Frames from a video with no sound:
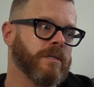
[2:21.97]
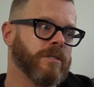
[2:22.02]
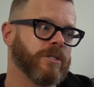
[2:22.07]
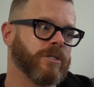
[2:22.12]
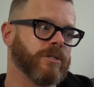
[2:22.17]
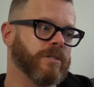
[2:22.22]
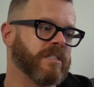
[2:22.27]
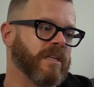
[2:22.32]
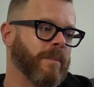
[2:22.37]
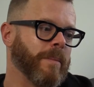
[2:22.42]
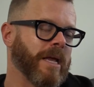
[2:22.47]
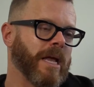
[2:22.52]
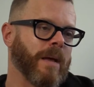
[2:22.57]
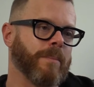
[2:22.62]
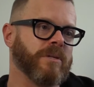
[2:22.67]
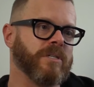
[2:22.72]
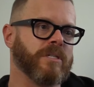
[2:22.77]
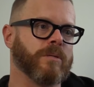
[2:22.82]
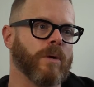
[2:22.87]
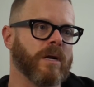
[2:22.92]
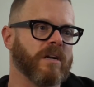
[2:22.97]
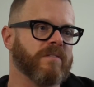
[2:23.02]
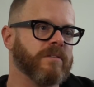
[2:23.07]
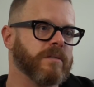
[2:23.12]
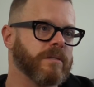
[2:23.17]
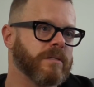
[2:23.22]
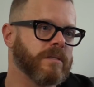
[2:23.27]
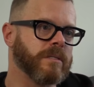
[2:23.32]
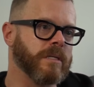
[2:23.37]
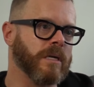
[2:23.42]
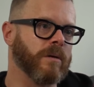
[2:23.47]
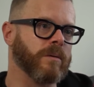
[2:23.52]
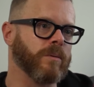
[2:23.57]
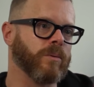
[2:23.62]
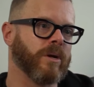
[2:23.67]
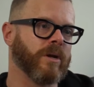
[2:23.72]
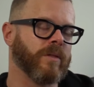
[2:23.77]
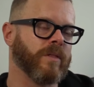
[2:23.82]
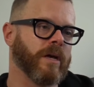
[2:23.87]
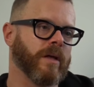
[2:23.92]
should something happen to one of us, we
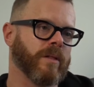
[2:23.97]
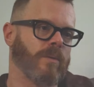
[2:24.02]
wanted the